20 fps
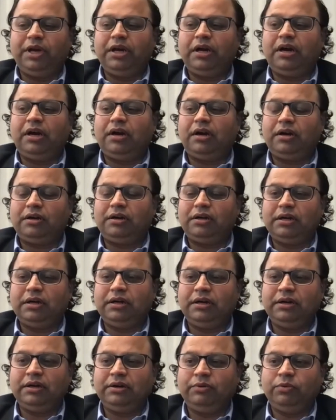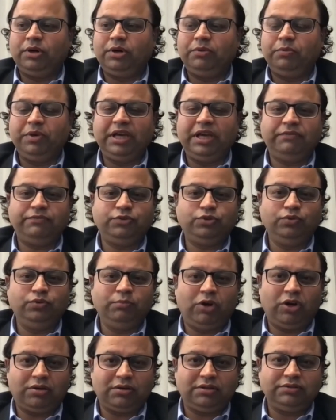we are, uh, we have two
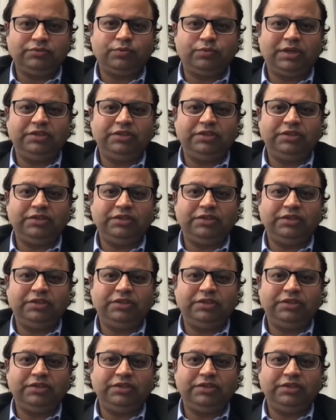models.